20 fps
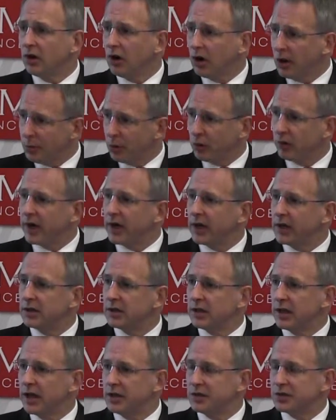operate
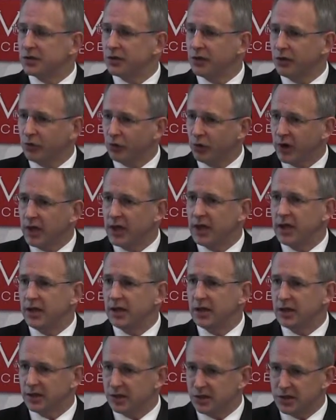as
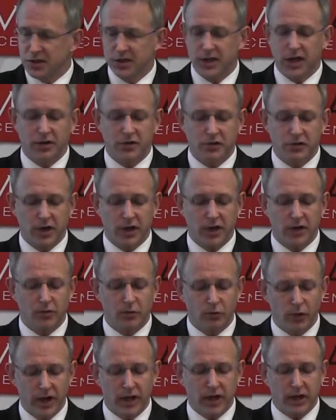three concentric
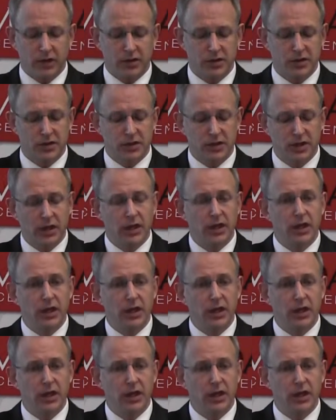rings.